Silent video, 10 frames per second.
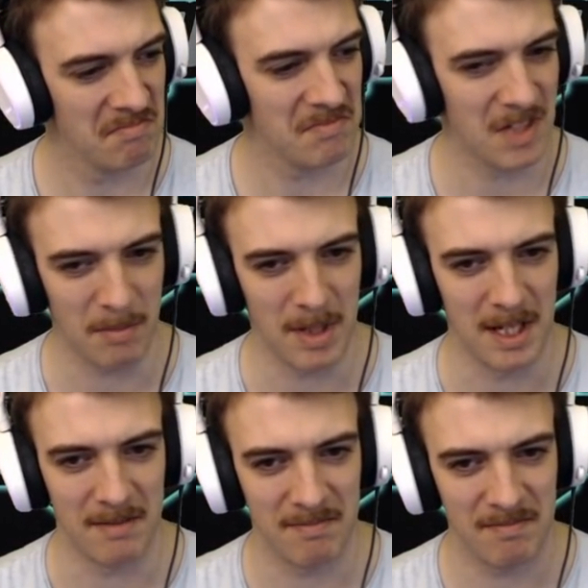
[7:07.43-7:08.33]
Up here.
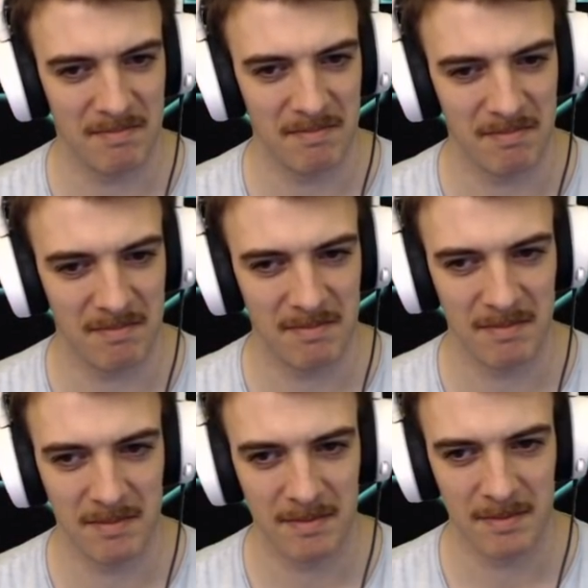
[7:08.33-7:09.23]

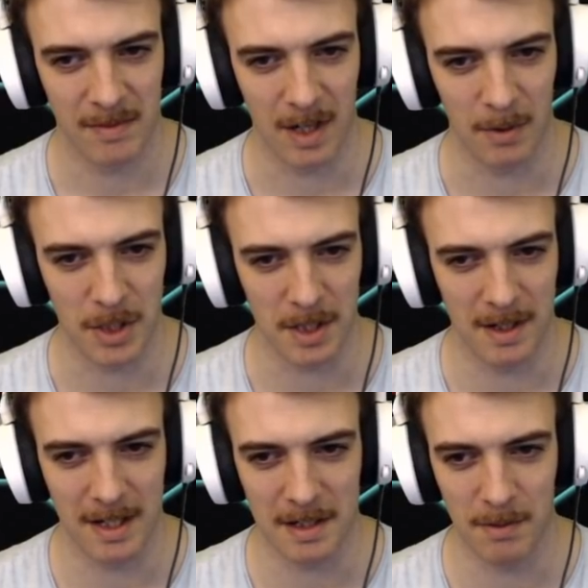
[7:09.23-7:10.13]
I wish
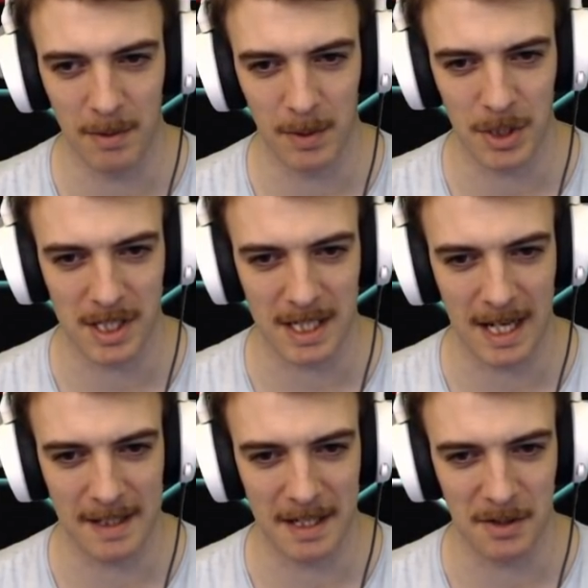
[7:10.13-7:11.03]
he wishes he had
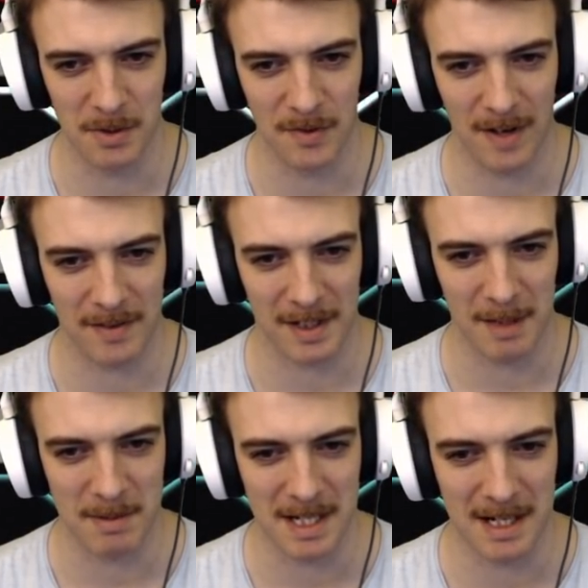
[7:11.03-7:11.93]
that deuce 5 of
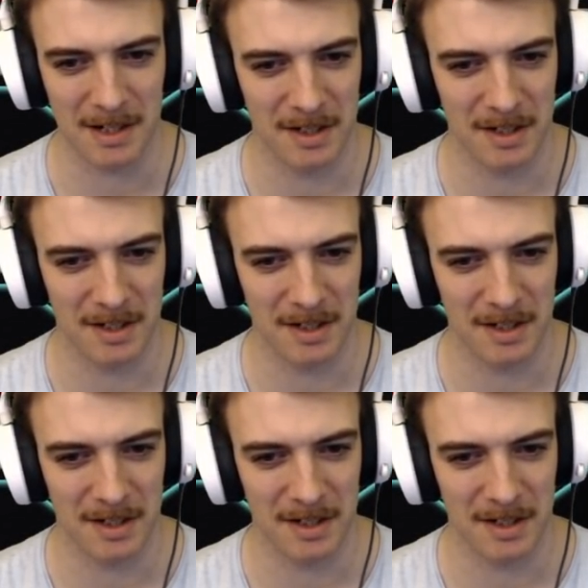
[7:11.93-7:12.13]
clubs now.